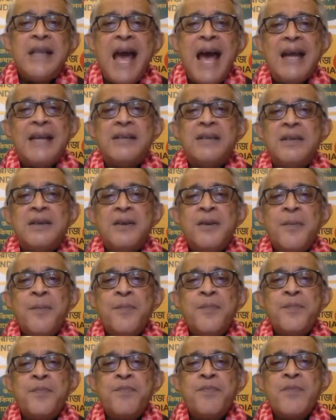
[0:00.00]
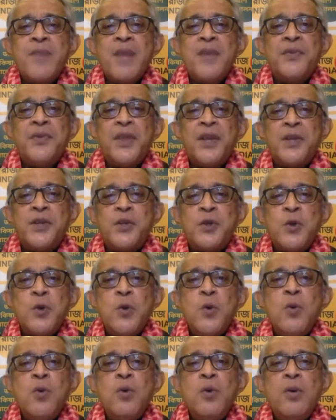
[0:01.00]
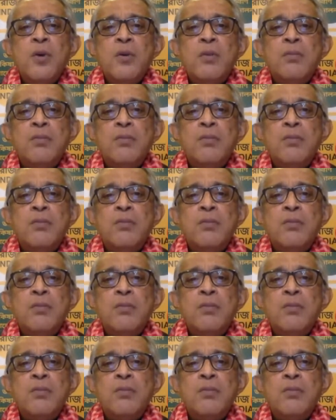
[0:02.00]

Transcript: that the 2